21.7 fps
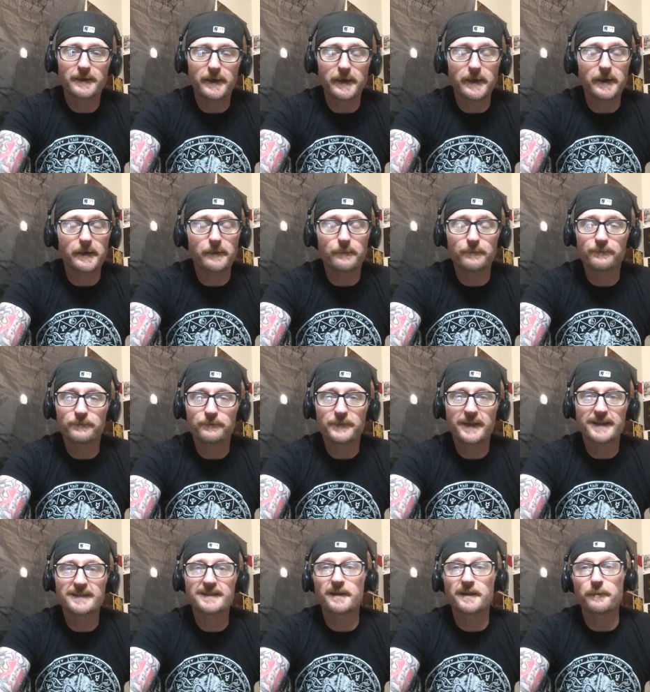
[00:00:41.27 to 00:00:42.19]
um,
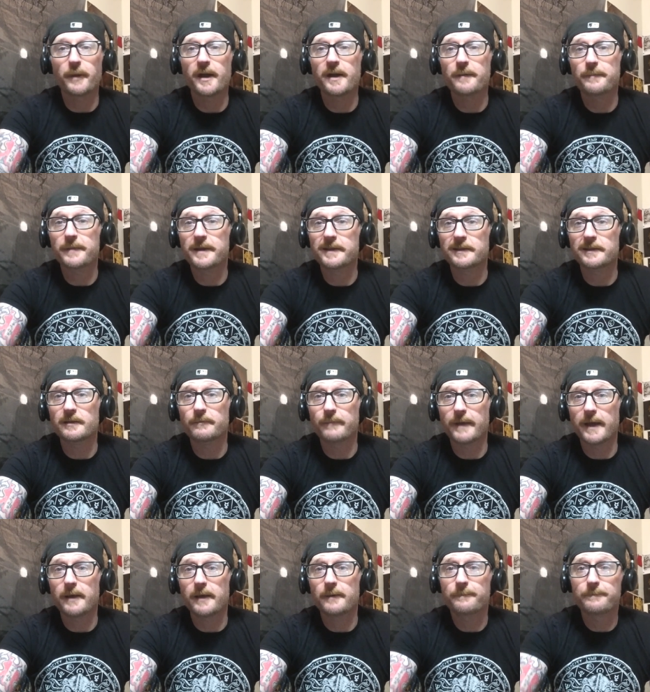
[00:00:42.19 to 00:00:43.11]
that's like my opinion,
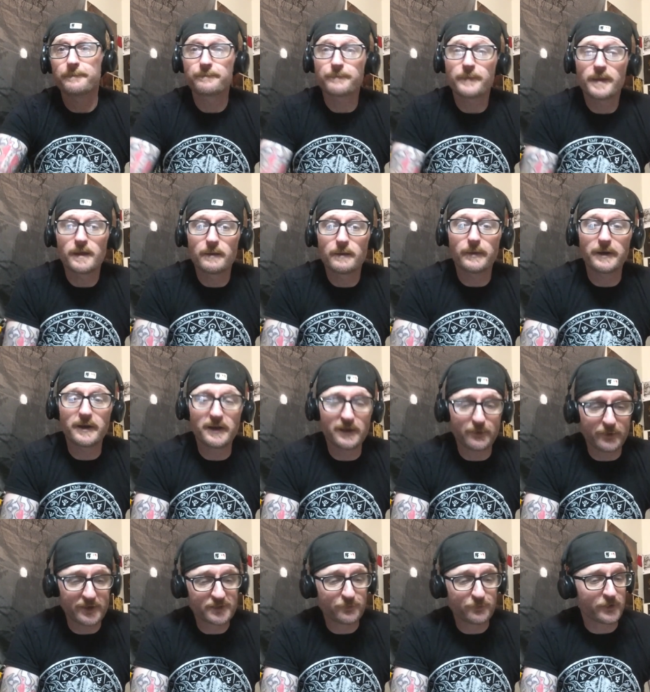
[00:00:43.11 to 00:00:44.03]
man. But
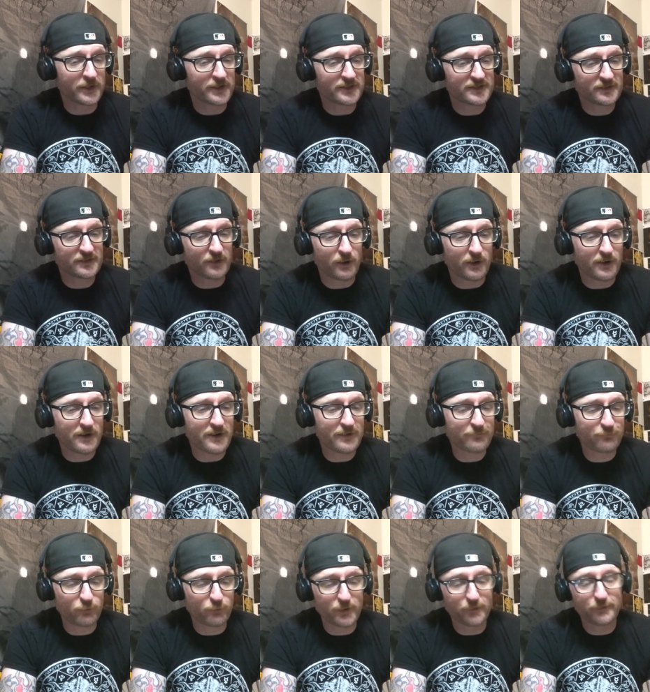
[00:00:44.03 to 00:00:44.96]
anyways, we're going to start
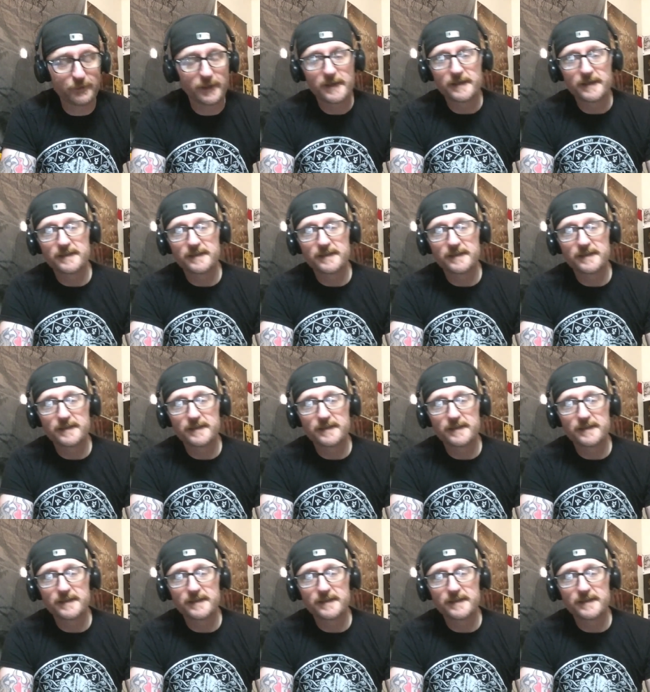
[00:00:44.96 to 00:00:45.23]
off with